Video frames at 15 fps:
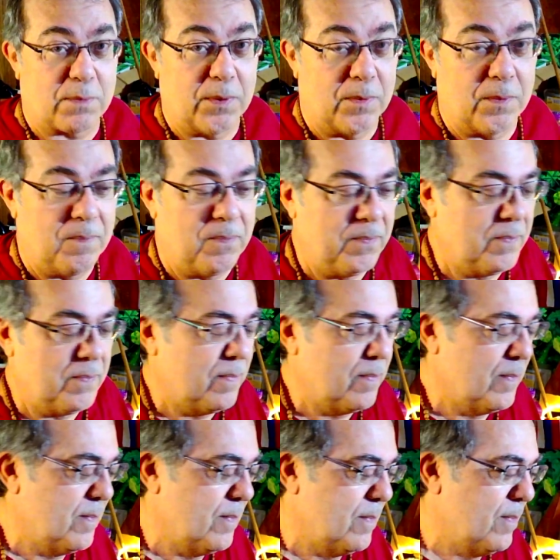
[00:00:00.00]
through.
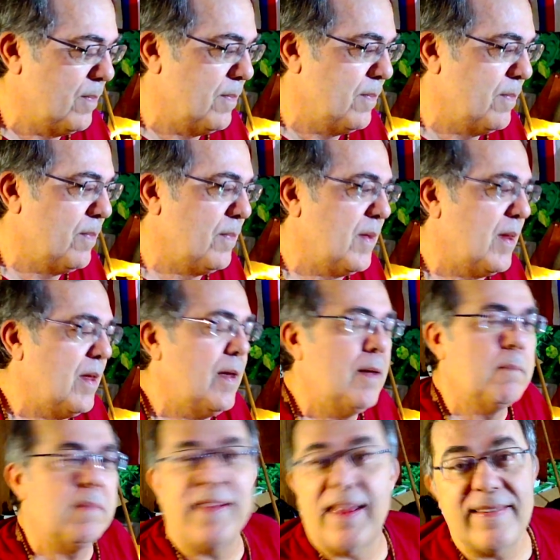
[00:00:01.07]

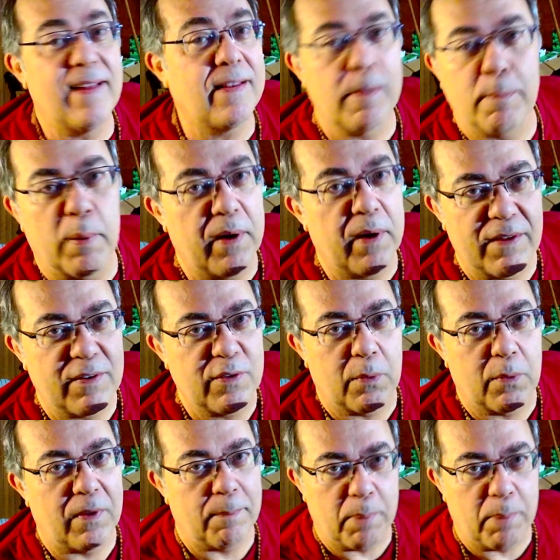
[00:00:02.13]
But that's not the point of the story.